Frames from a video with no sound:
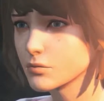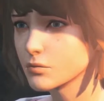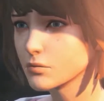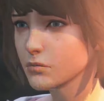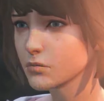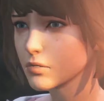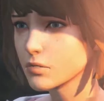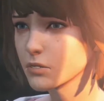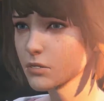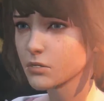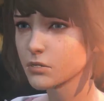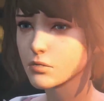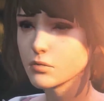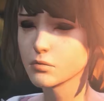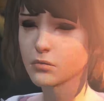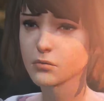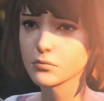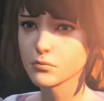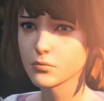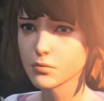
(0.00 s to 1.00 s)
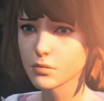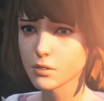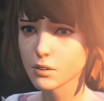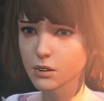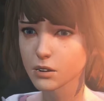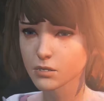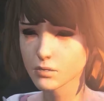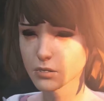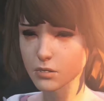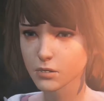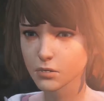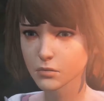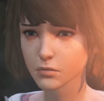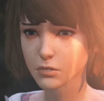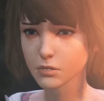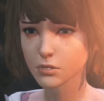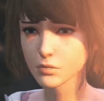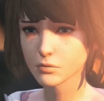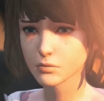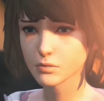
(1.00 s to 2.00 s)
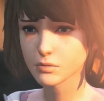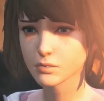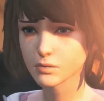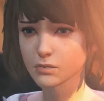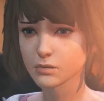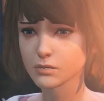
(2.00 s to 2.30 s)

Yeah, I owe him big time.